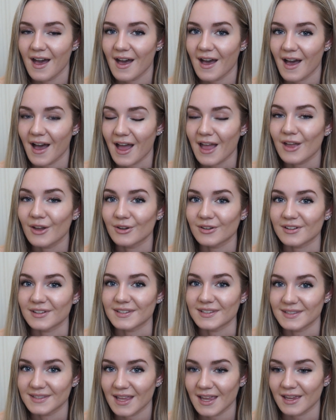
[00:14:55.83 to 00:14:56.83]
I
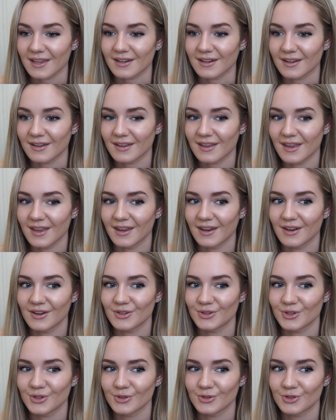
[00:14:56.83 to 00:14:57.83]
understand. And
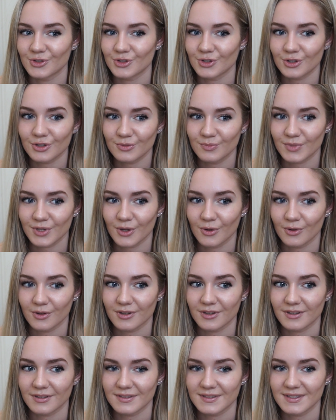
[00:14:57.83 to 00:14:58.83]
you shouldn't be
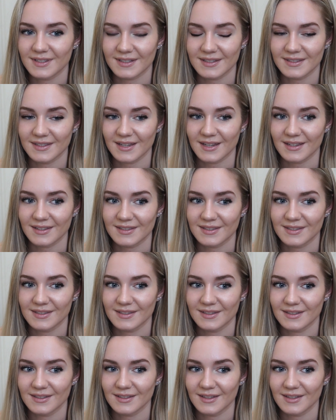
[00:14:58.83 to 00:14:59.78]
going 6 days